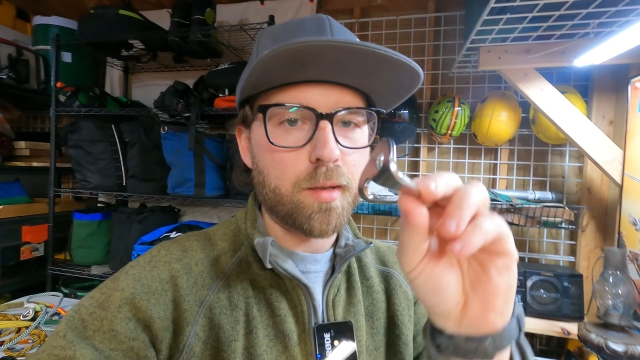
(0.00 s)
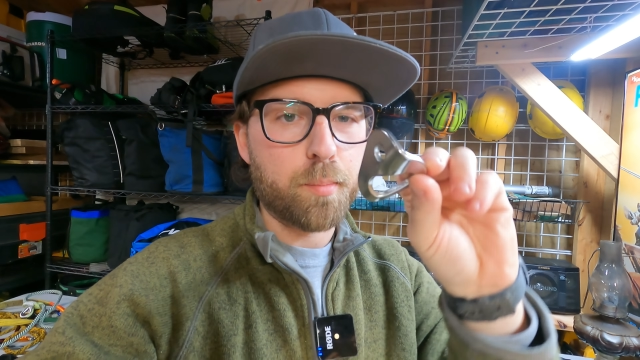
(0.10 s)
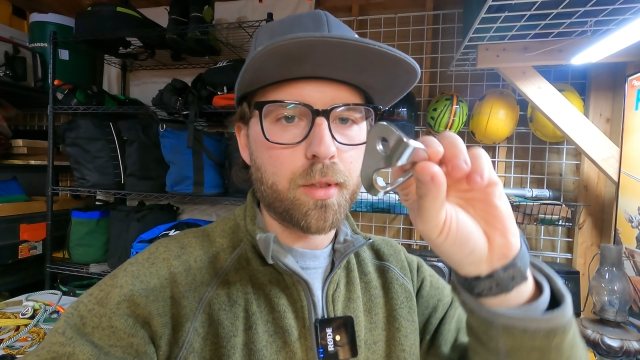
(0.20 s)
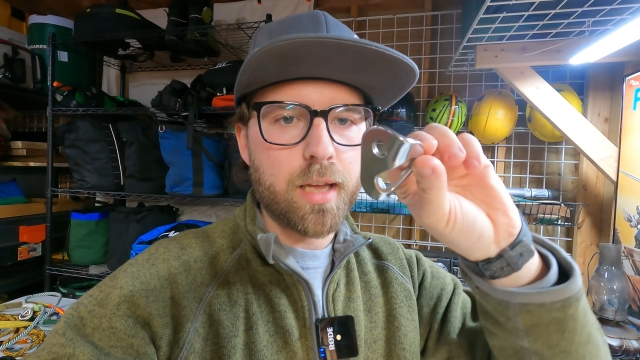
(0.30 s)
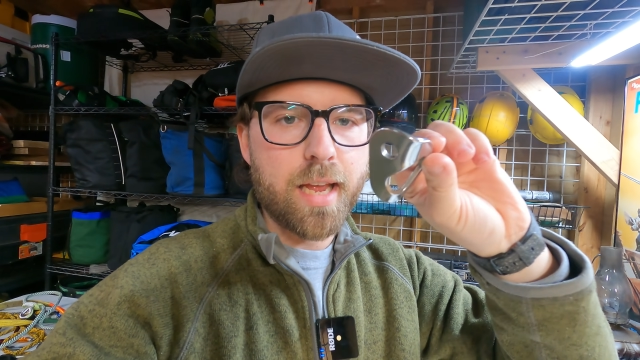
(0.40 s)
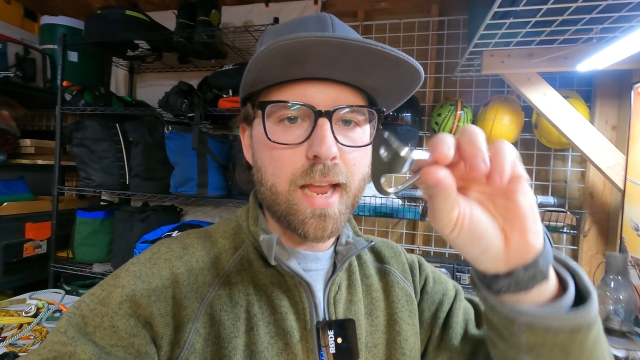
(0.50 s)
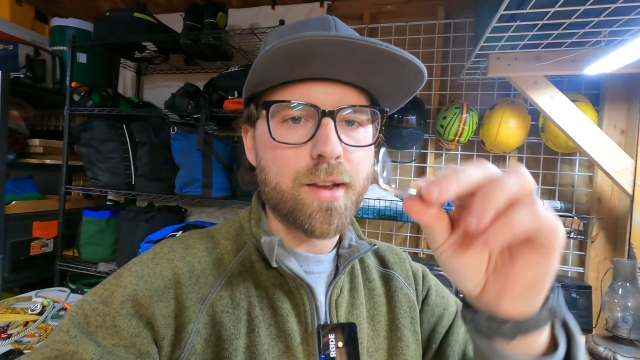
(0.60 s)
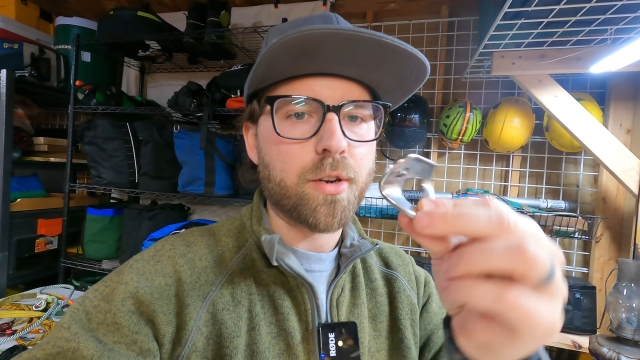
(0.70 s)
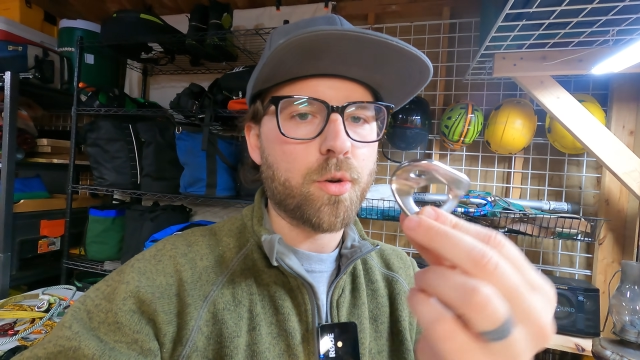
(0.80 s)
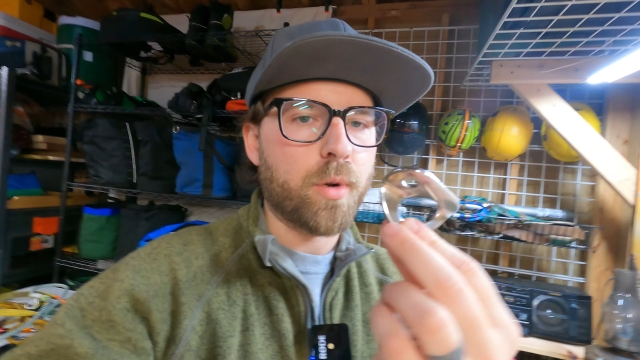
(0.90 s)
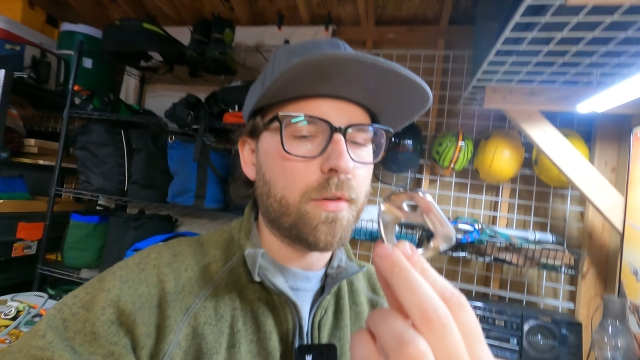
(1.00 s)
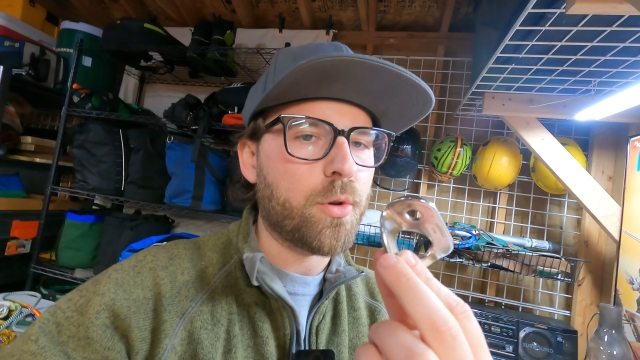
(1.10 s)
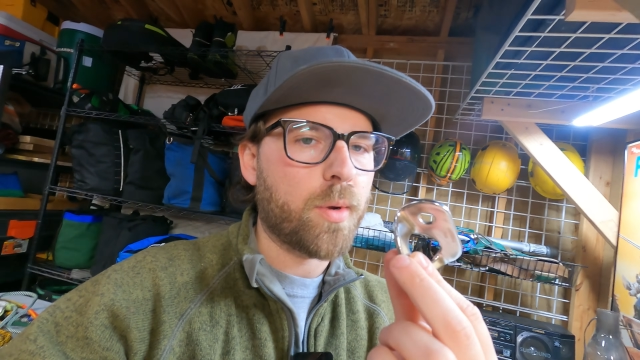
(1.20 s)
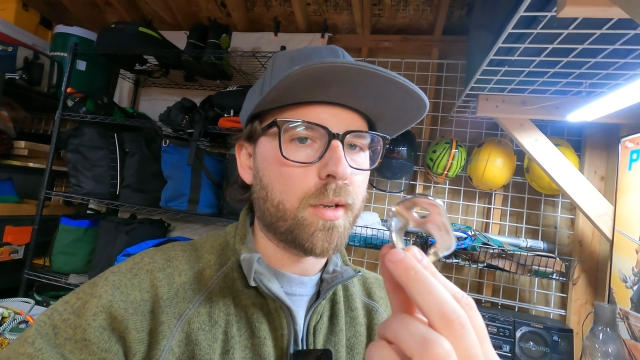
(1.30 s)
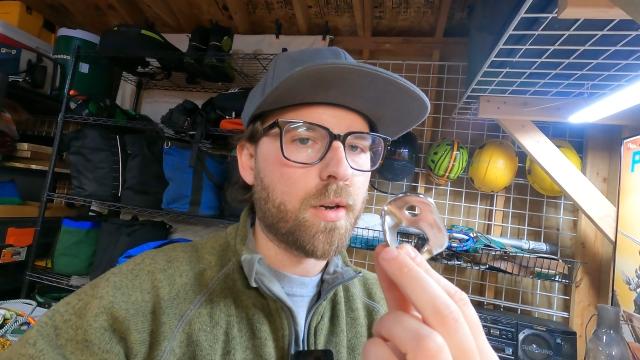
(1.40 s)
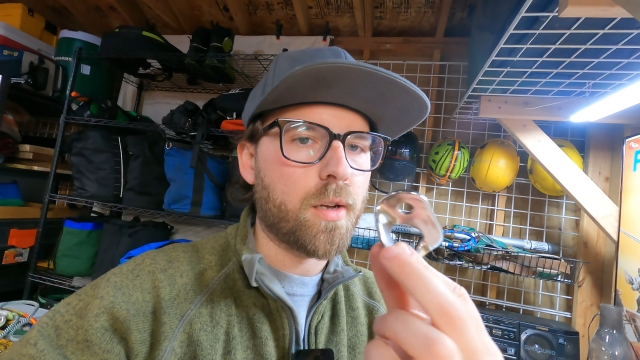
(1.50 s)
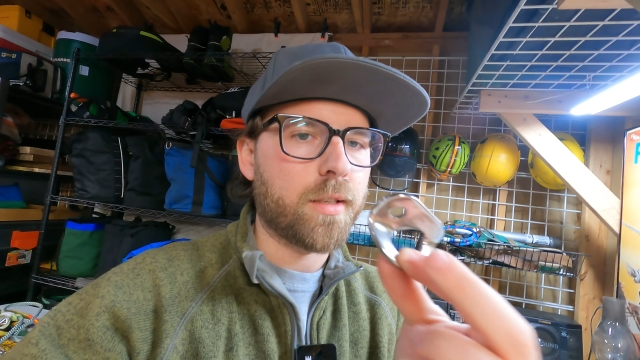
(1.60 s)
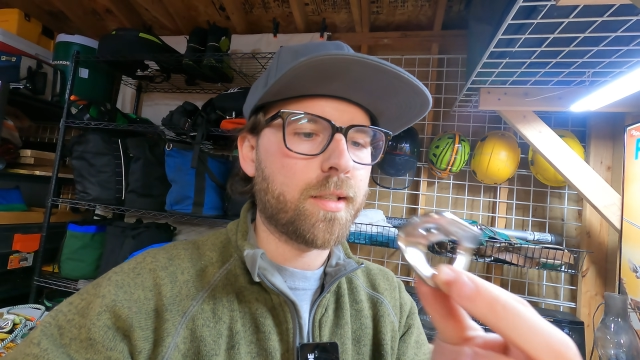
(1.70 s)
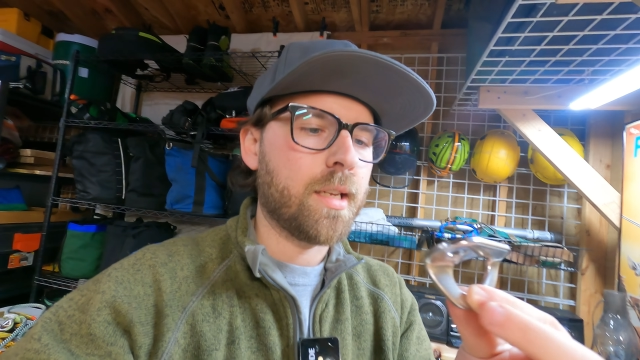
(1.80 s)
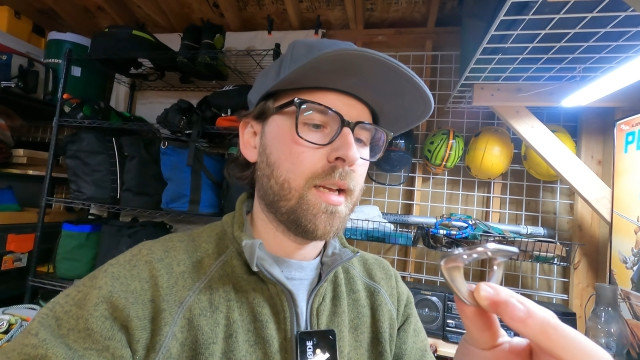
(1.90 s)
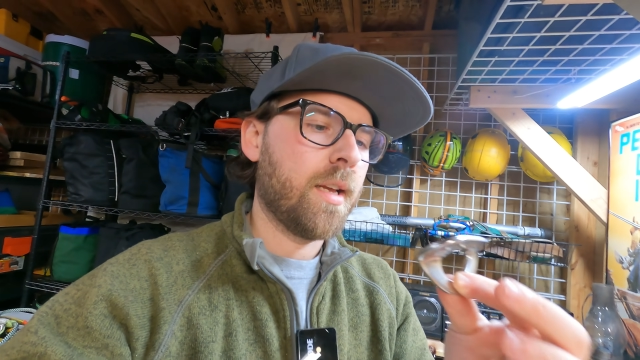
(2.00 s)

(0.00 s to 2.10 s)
belay anchor, whatever you want to call it.